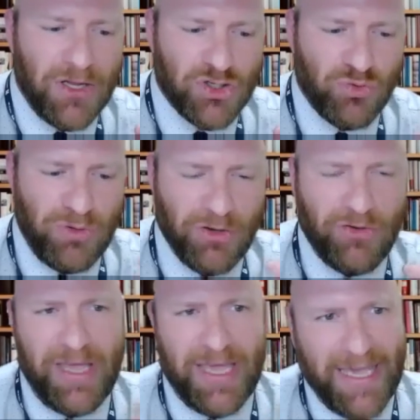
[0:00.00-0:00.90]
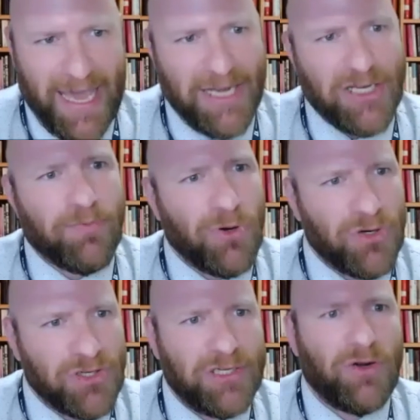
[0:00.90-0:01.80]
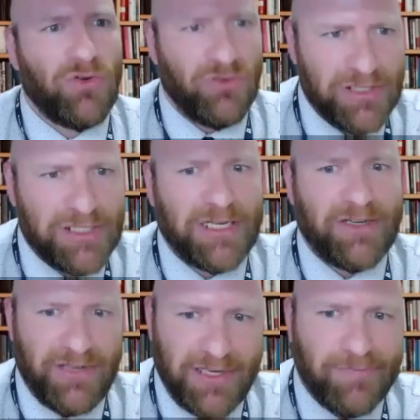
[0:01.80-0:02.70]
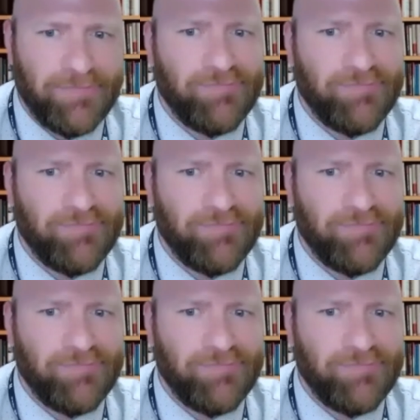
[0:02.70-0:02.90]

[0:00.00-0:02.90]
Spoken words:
really engage a person holistically.